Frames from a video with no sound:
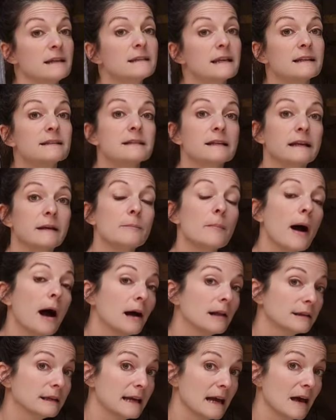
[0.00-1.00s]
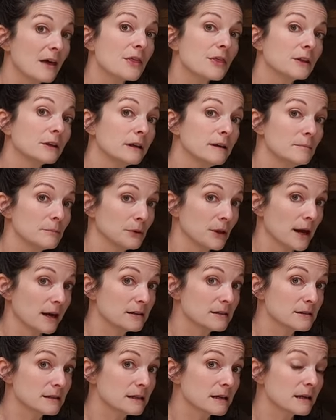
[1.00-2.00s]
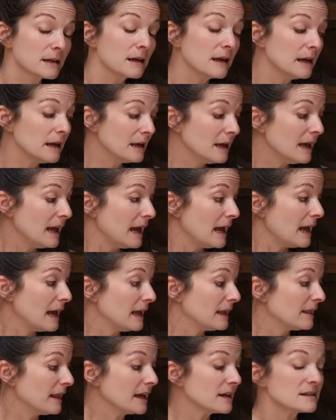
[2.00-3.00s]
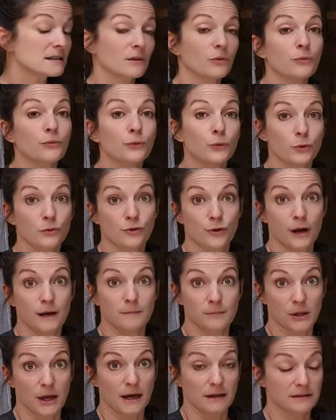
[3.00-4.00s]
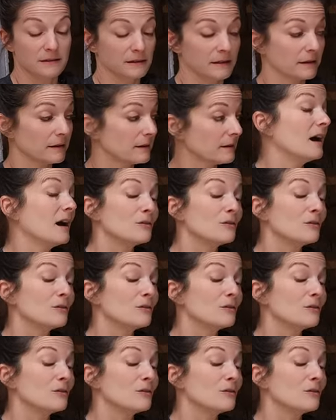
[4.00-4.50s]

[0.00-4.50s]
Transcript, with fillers: density polyethylene plastic, and that is a food grade plastic.